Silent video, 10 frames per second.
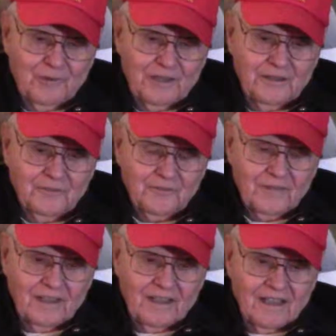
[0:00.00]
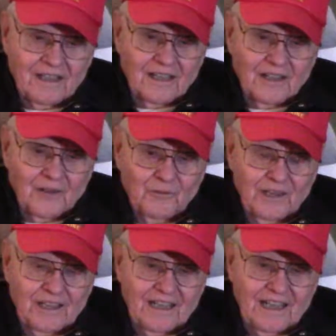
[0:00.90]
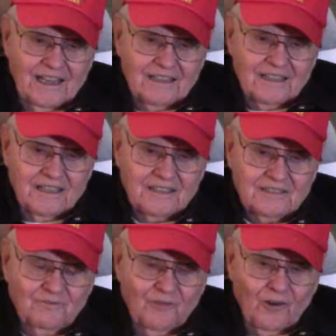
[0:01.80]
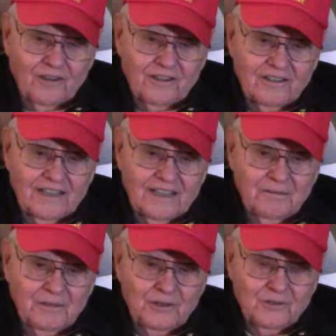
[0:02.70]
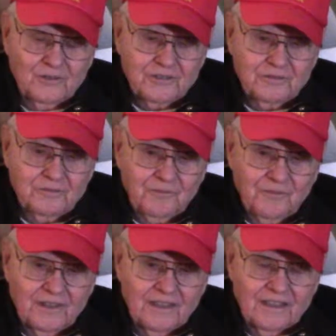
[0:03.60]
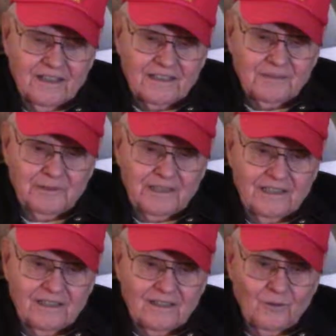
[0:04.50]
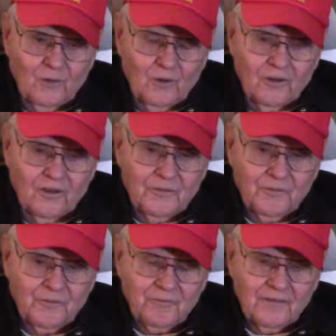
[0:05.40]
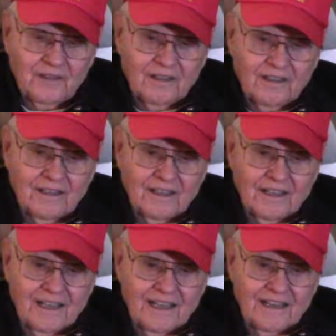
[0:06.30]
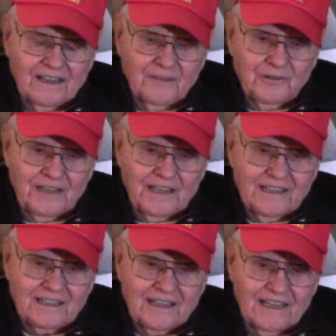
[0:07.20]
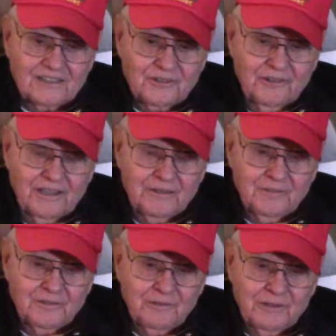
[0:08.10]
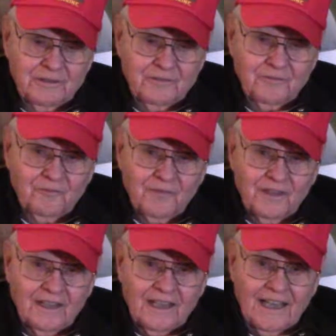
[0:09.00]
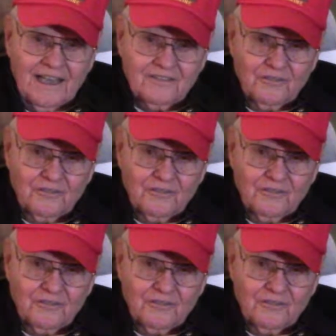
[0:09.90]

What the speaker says: We had 400 head of mules at the beginning of the war, and we had to castrate them, and we would have to